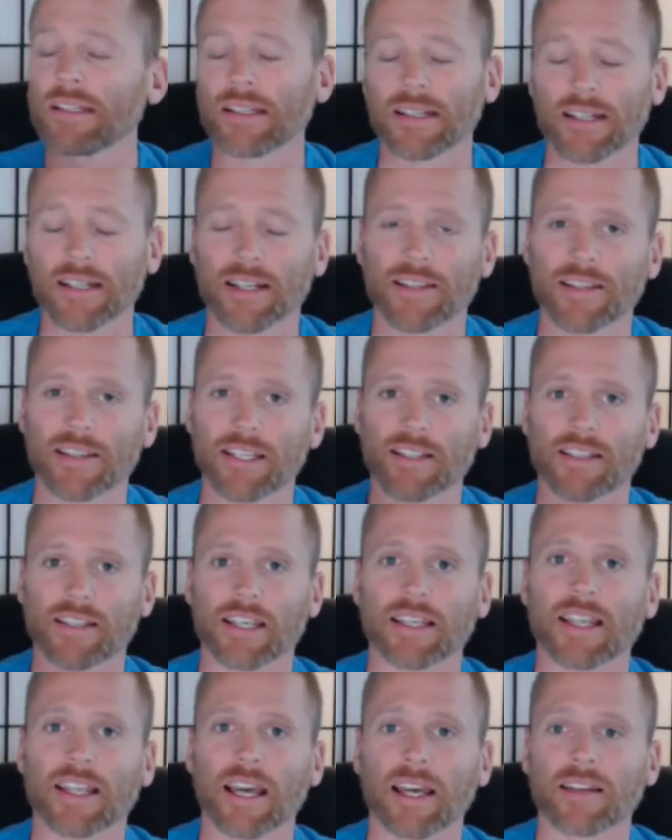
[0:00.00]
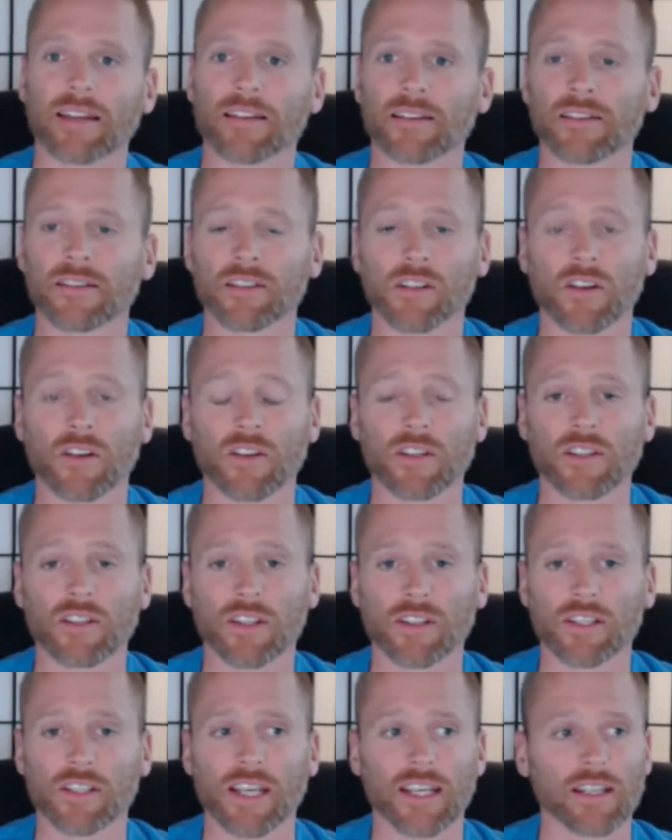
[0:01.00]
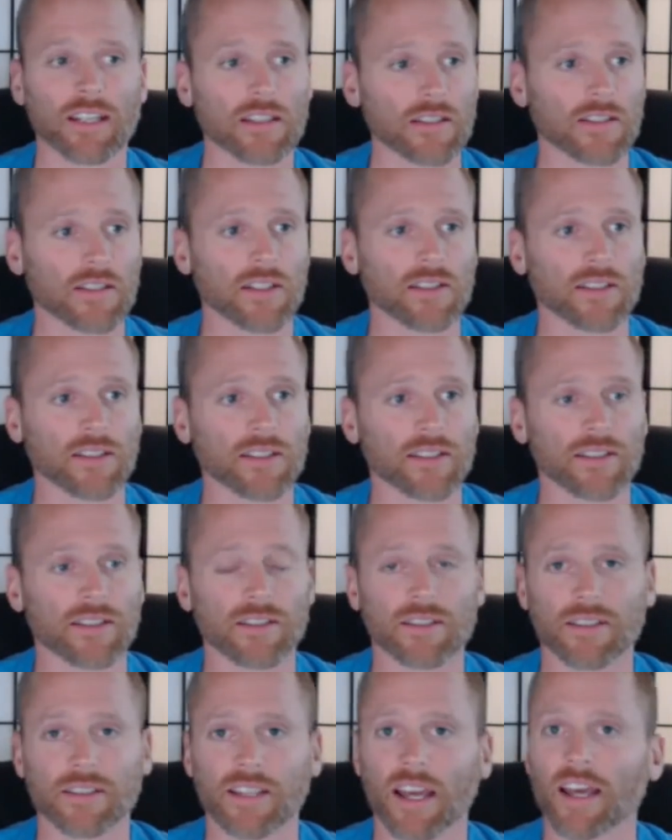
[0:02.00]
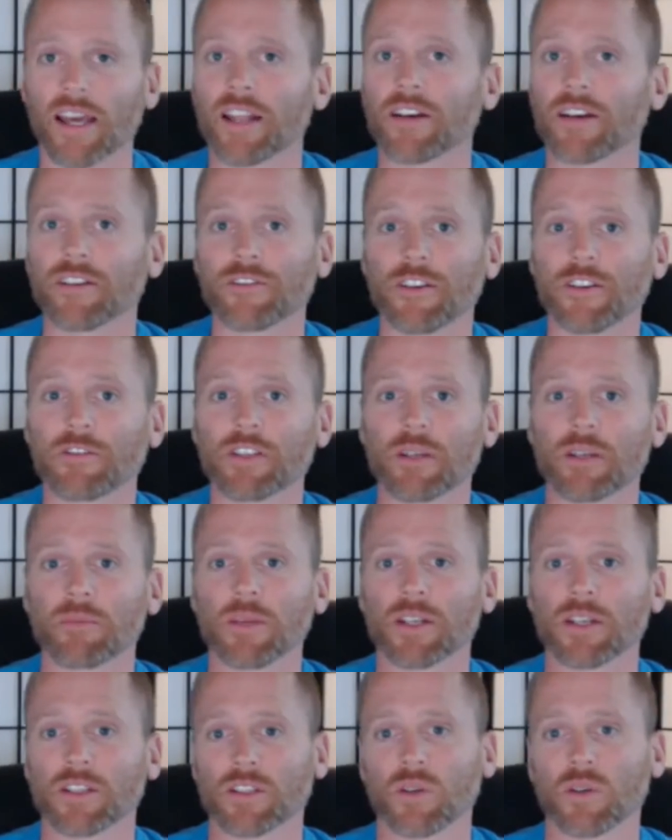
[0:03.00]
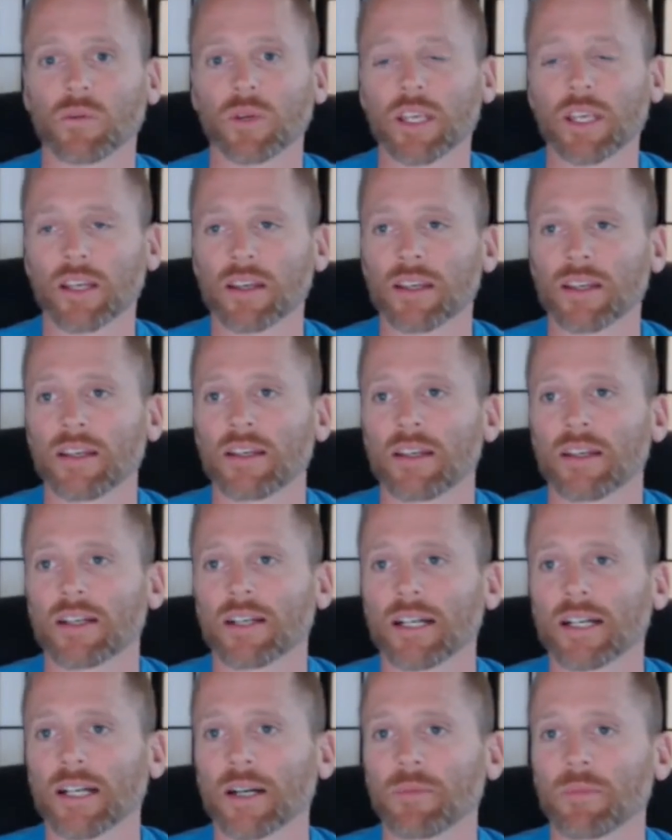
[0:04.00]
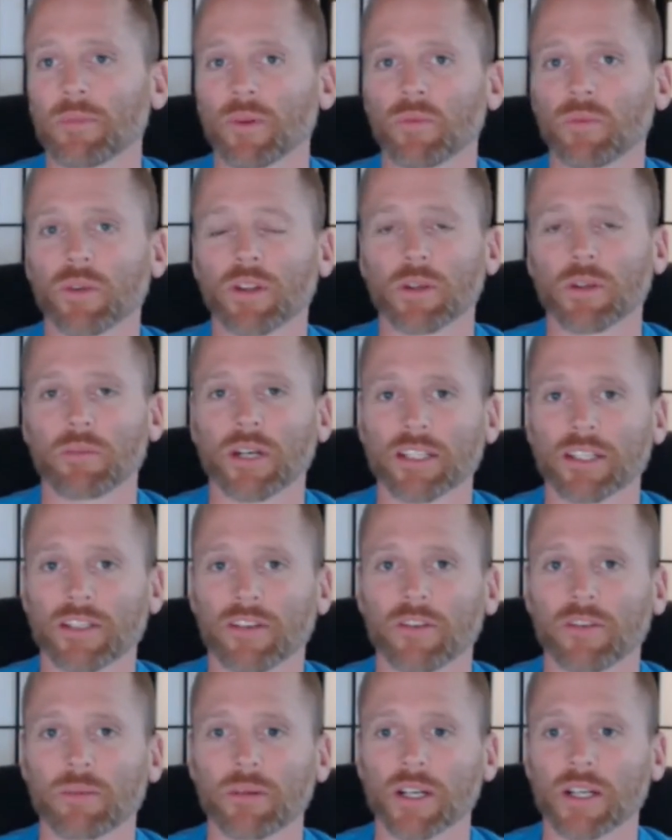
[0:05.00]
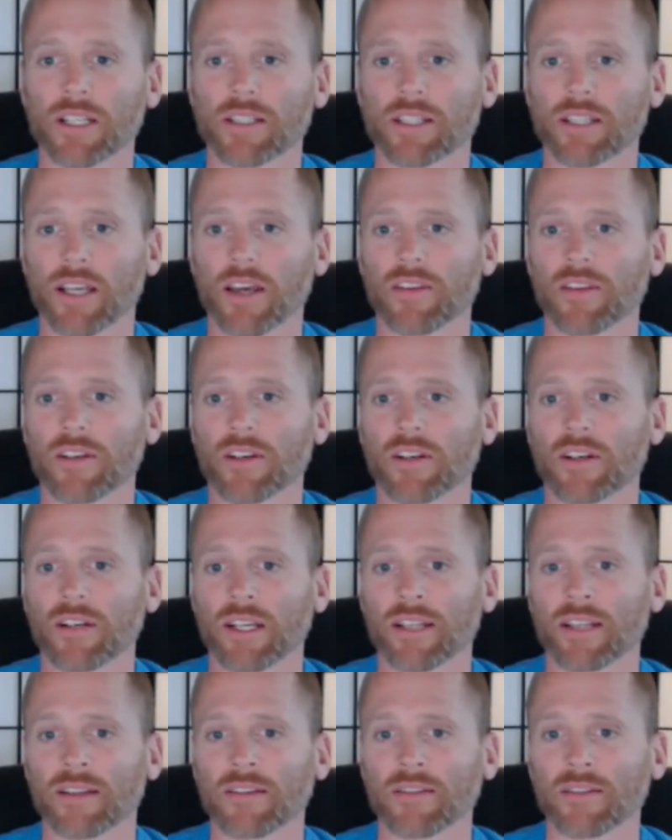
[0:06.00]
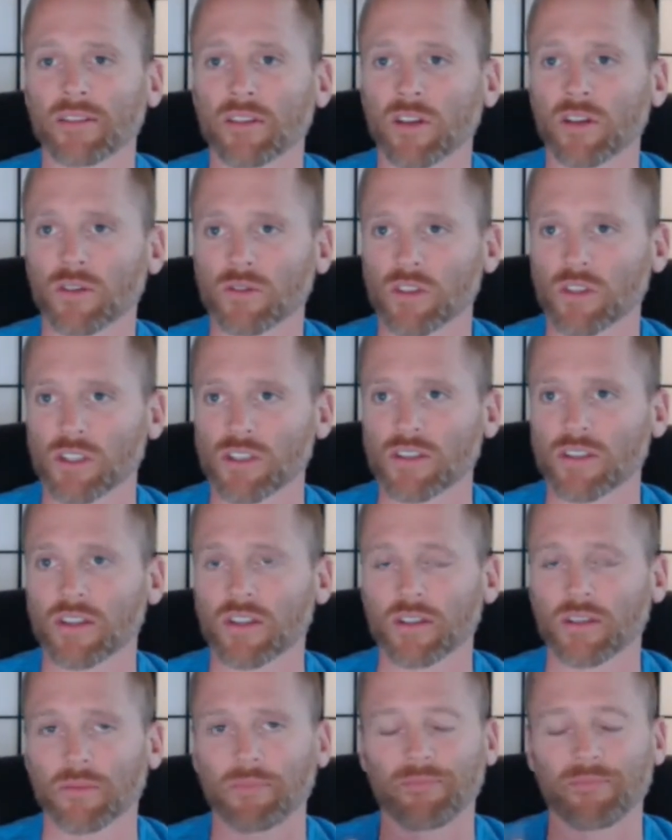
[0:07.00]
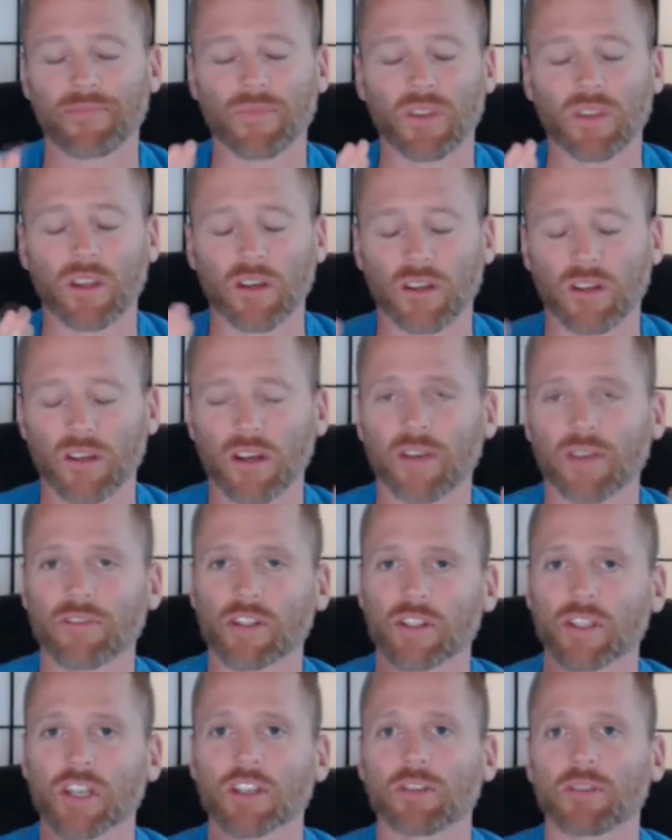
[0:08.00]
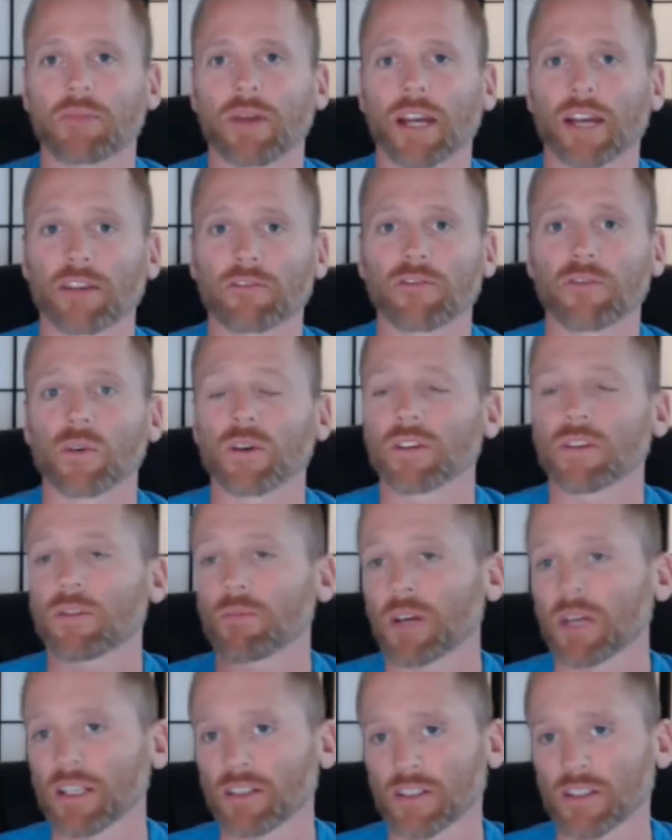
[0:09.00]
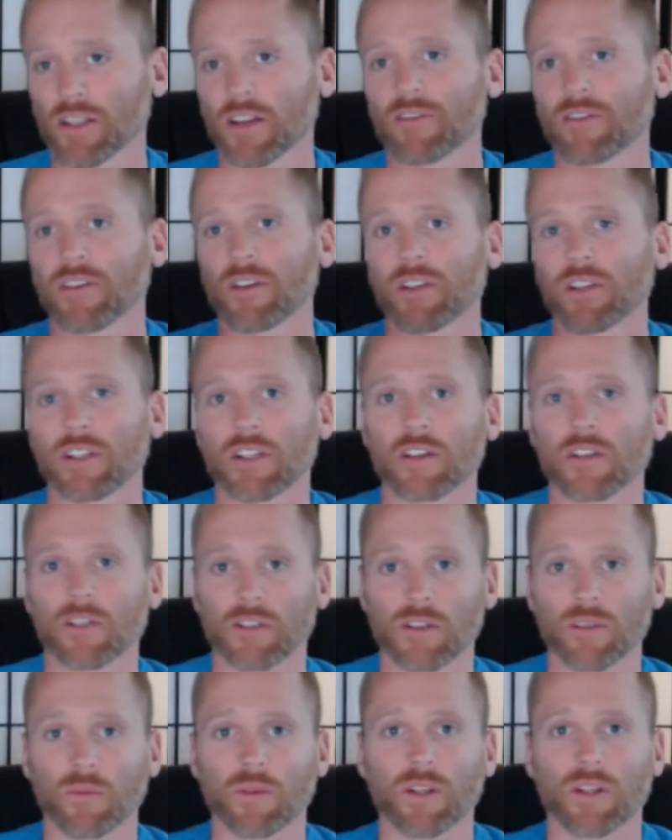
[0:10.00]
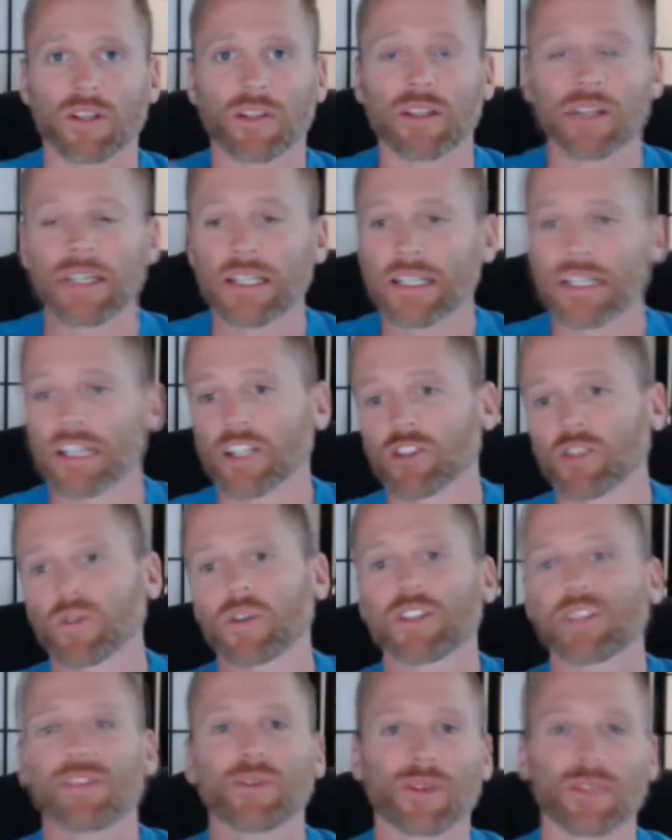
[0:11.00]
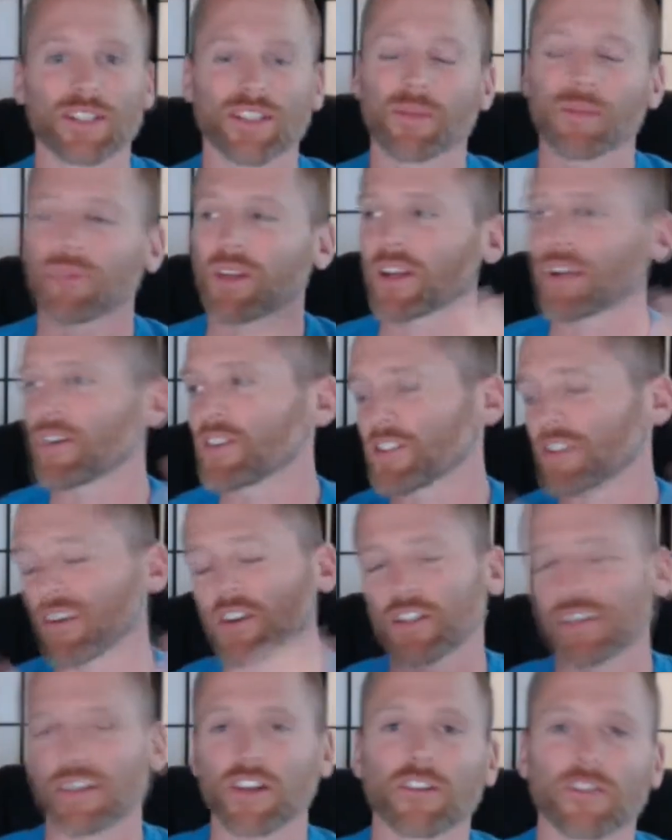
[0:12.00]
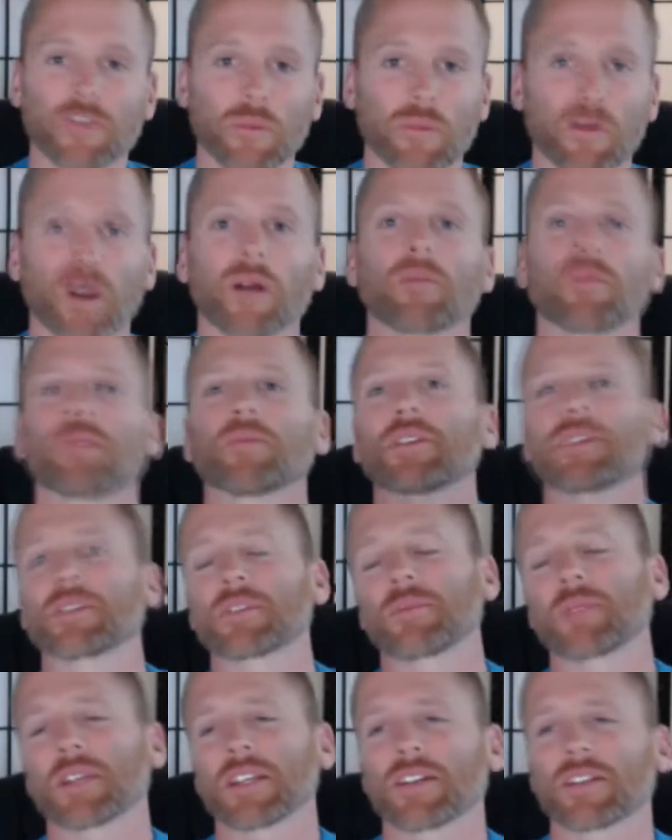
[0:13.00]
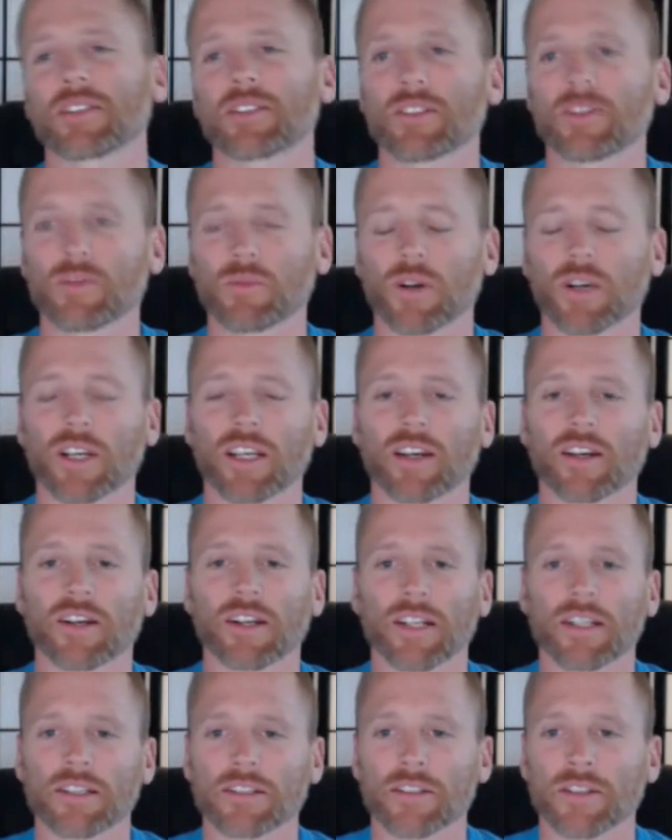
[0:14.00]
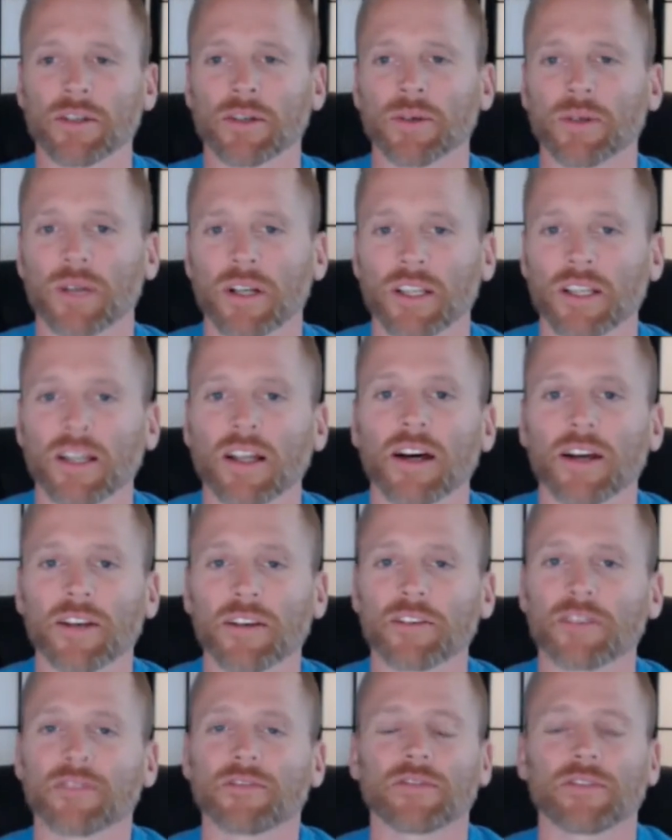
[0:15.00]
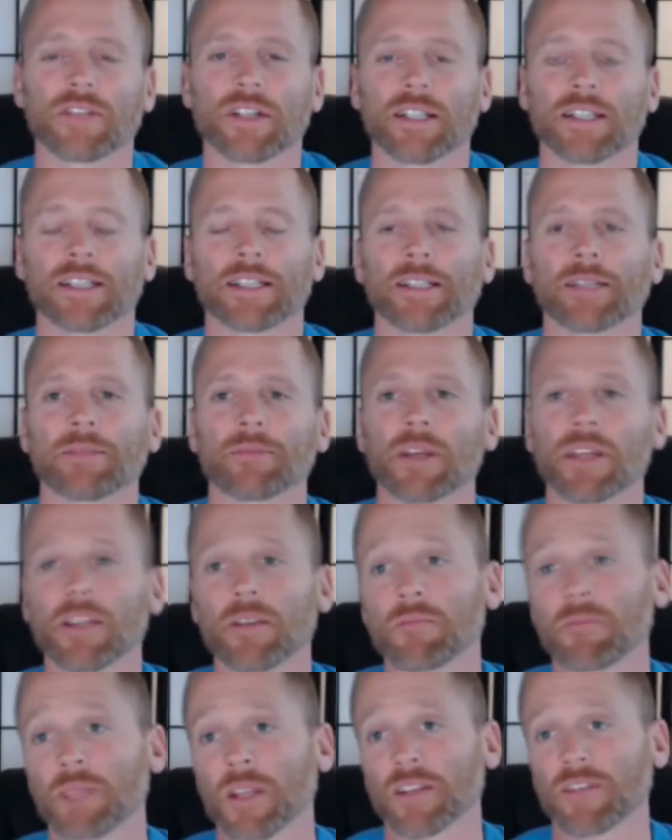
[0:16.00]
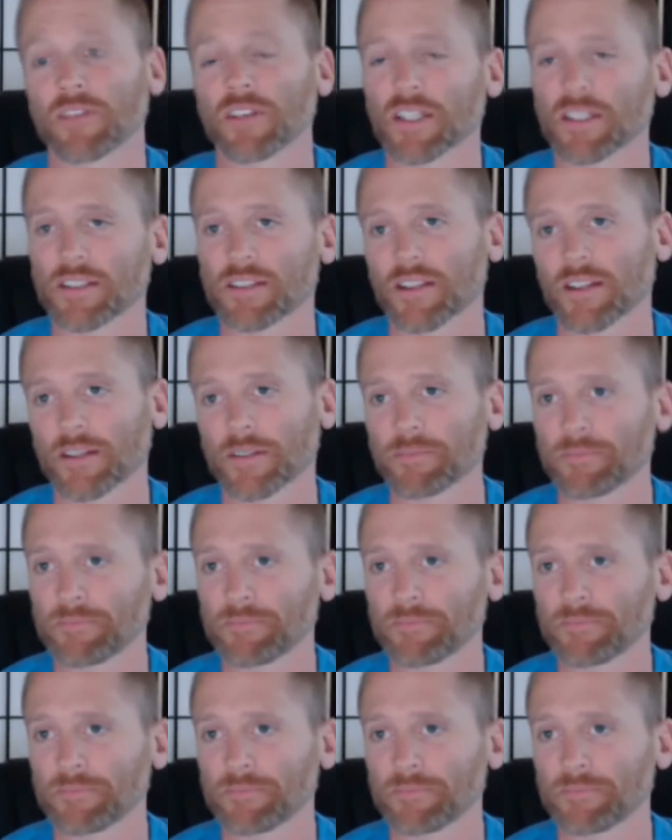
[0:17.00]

uh, things like that and you know this could take as little as 10 or 15 minutes a week uh, but really brings everybody together and you know just the the conversation back and forth you might discover you know someone enjoys doing something or has already solved a problem that somebody else is working on so a lot of um, hidden benefits there